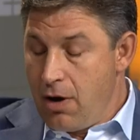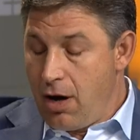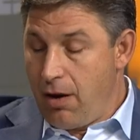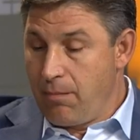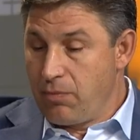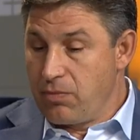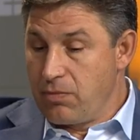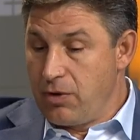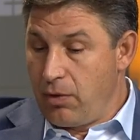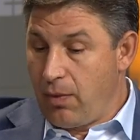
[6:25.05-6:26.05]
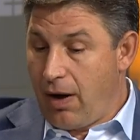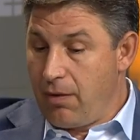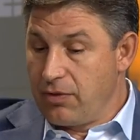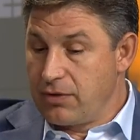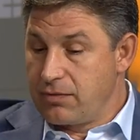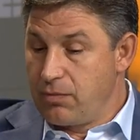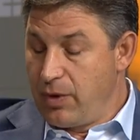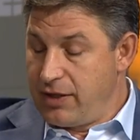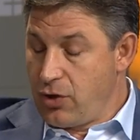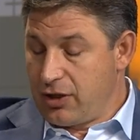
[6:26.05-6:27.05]
Um, you know, the,
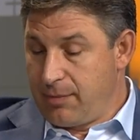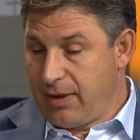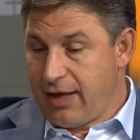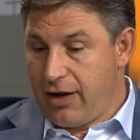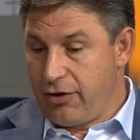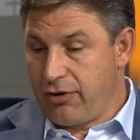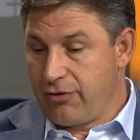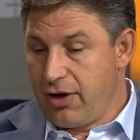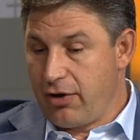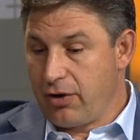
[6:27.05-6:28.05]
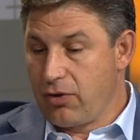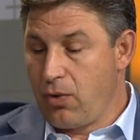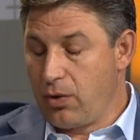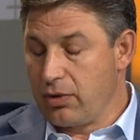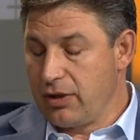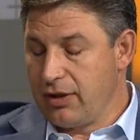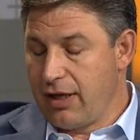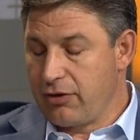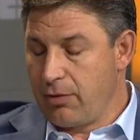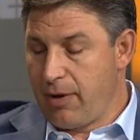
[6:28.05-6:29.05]
we talked about that in our, in our quarterly
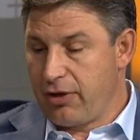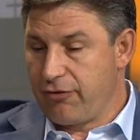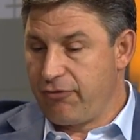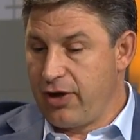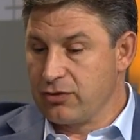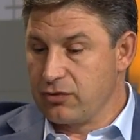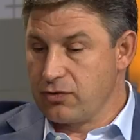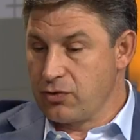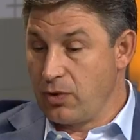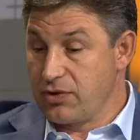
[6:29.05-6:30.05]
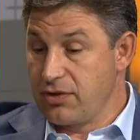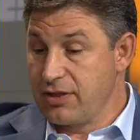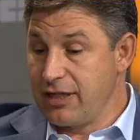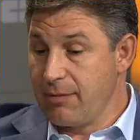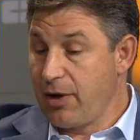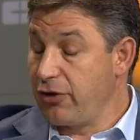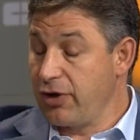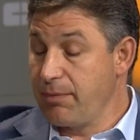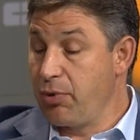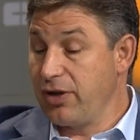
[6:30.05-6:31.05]
letter about our financial results. The team had
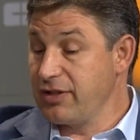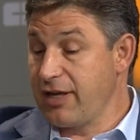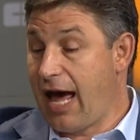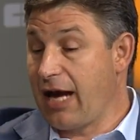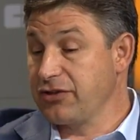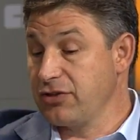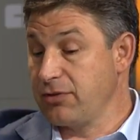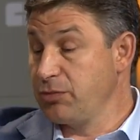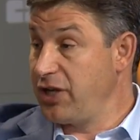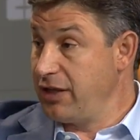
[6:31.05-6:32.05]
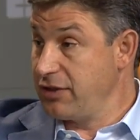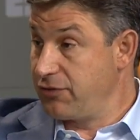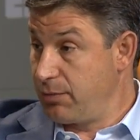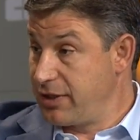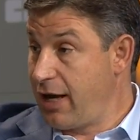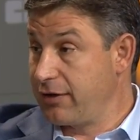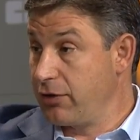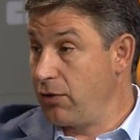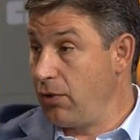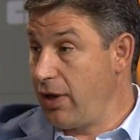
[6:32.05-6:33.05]
already put into action some changes from a
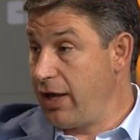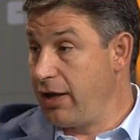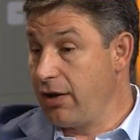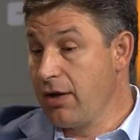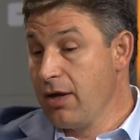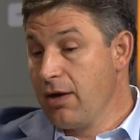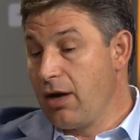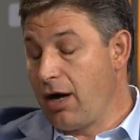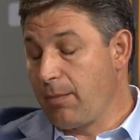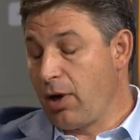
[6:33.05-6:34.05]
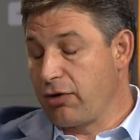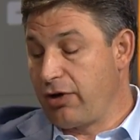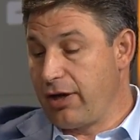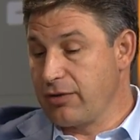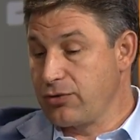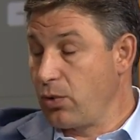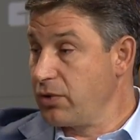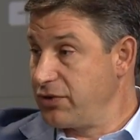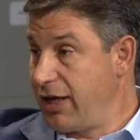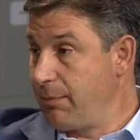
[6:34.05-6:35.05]
technical and a, um, a credit score
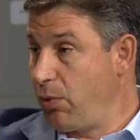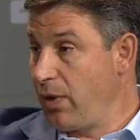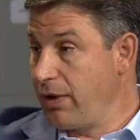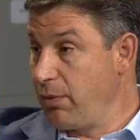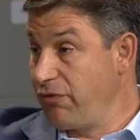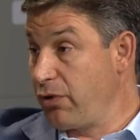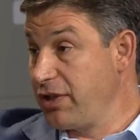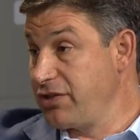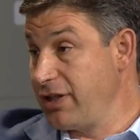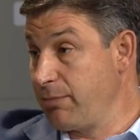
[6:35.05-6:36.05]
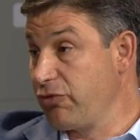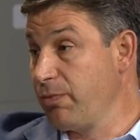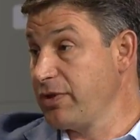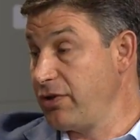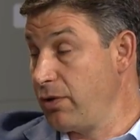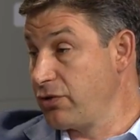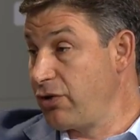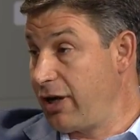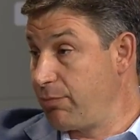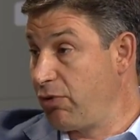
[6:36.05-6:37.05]
standpoint. We've already seen improvements in those
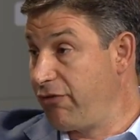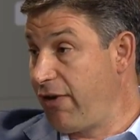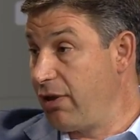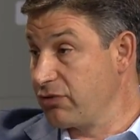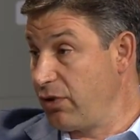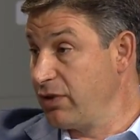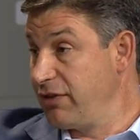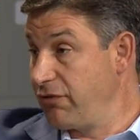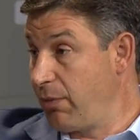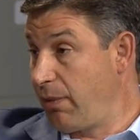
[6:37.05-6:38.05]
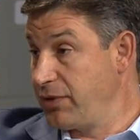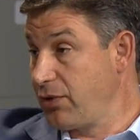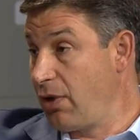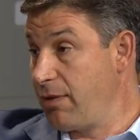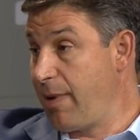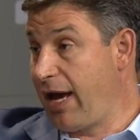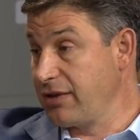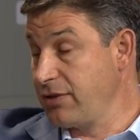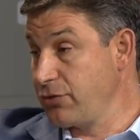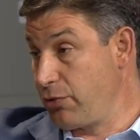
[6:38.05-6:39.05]
credit profiles relative to what we saw in the
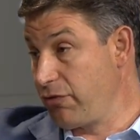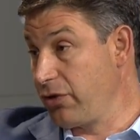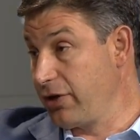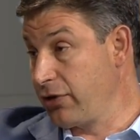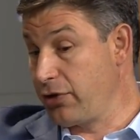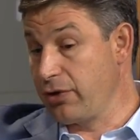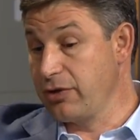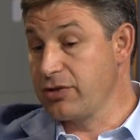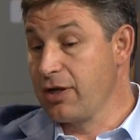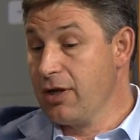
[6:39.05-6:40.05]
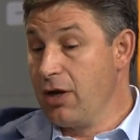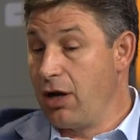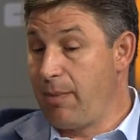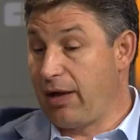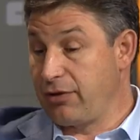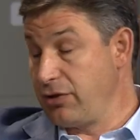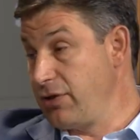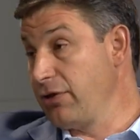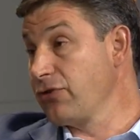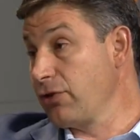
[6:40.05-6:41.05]
past, and so we're really encouraged about the
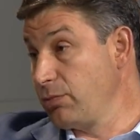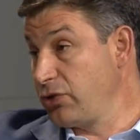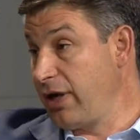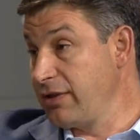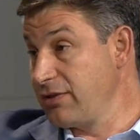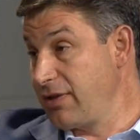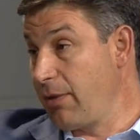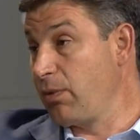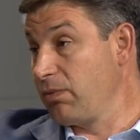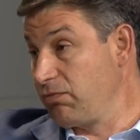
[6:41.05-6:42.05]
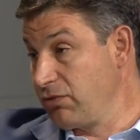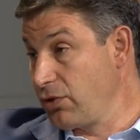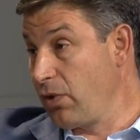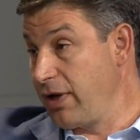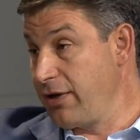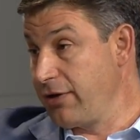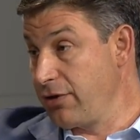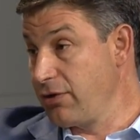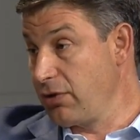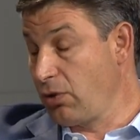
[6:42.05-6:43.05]
near-term trends that will result in near
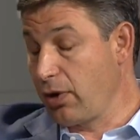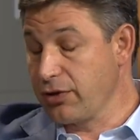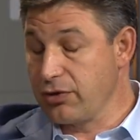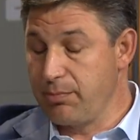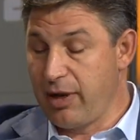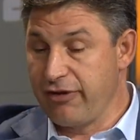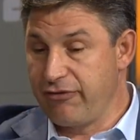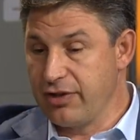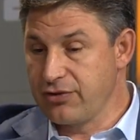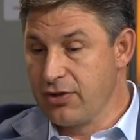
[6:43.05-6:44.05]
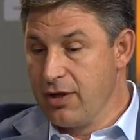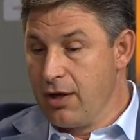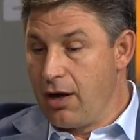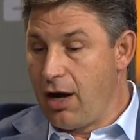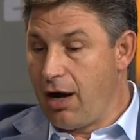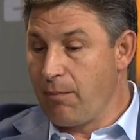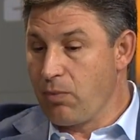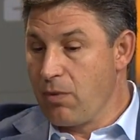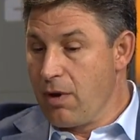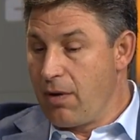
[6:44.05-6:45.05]
longer-term benefits.
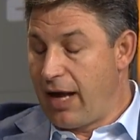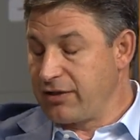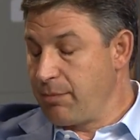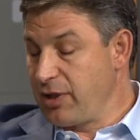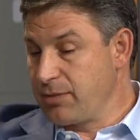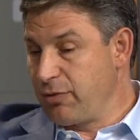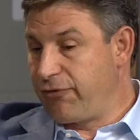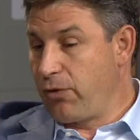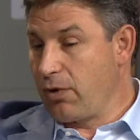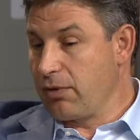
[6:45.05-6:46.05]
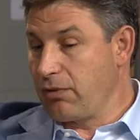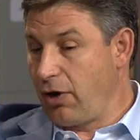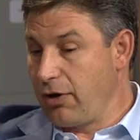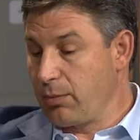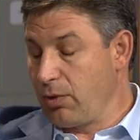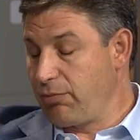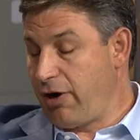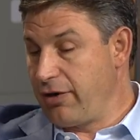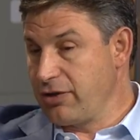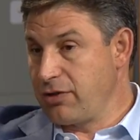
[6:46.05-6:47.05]
Um, as I mentioned before, our number one
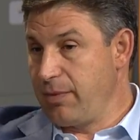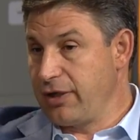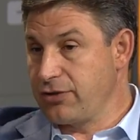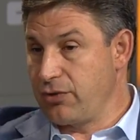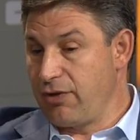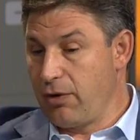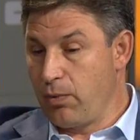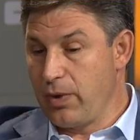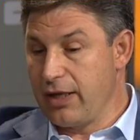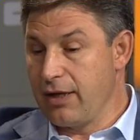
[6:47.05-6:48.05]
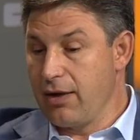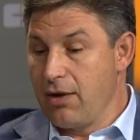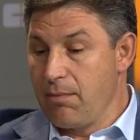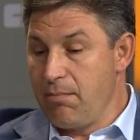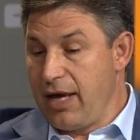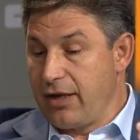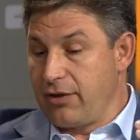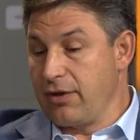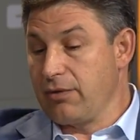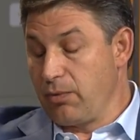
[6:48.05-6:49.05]
priority is to make sure that we make
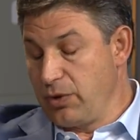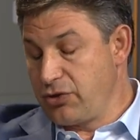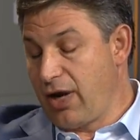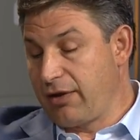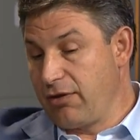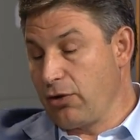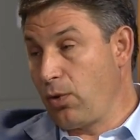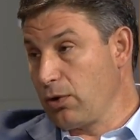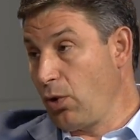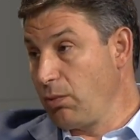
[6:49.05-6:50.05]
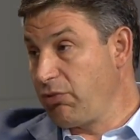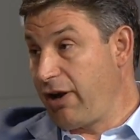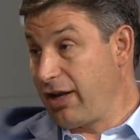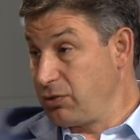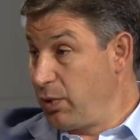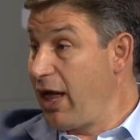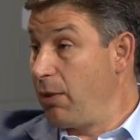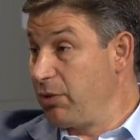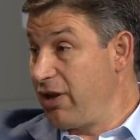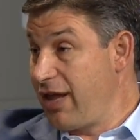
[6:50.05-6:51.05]
the we strengthen the core loan products. One
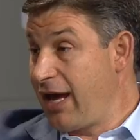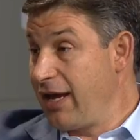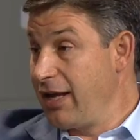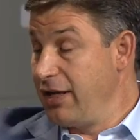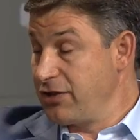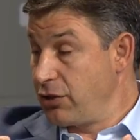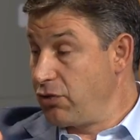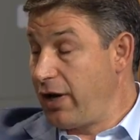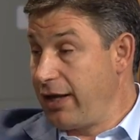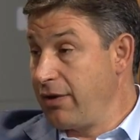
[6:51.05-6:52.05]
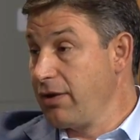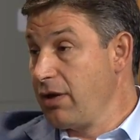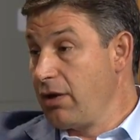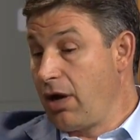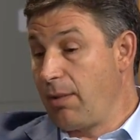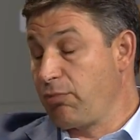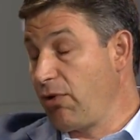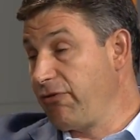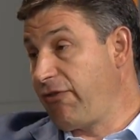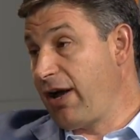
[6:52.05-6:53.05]
element of that is a credit um,
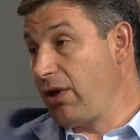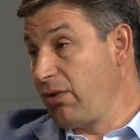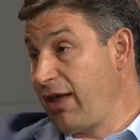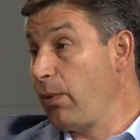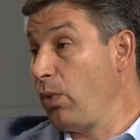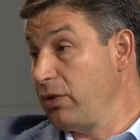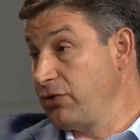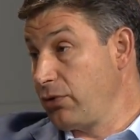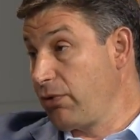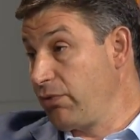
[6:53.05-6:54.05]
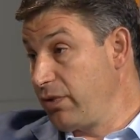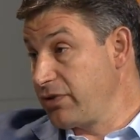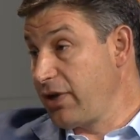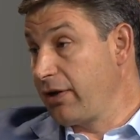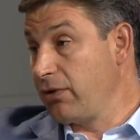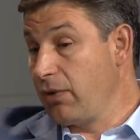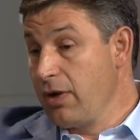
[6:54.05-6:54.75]
profile that will endure through the cycle.